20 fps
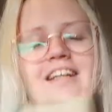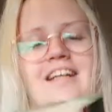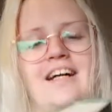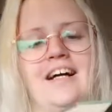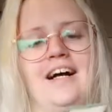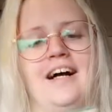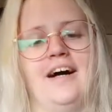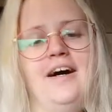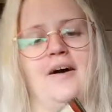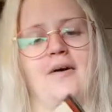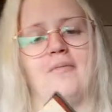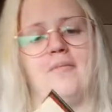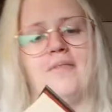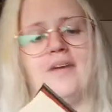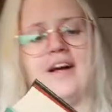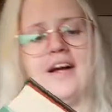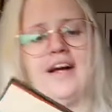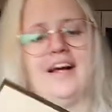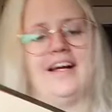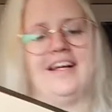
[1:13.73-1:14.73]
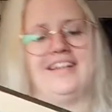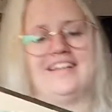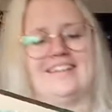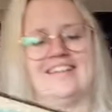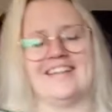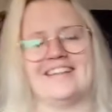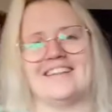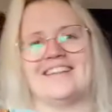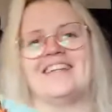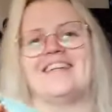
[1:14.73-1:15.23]
And
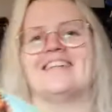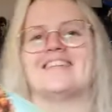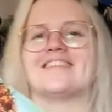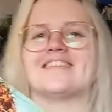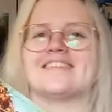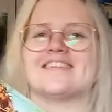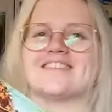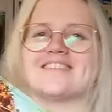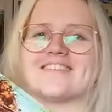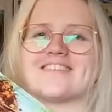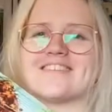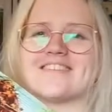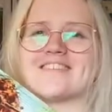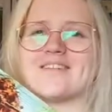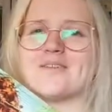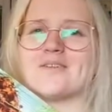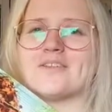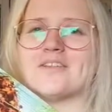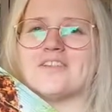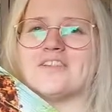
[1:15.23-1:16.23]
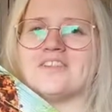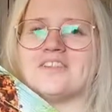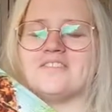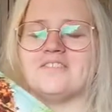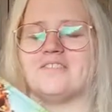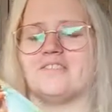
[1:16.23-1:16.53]
yeah, it's so good.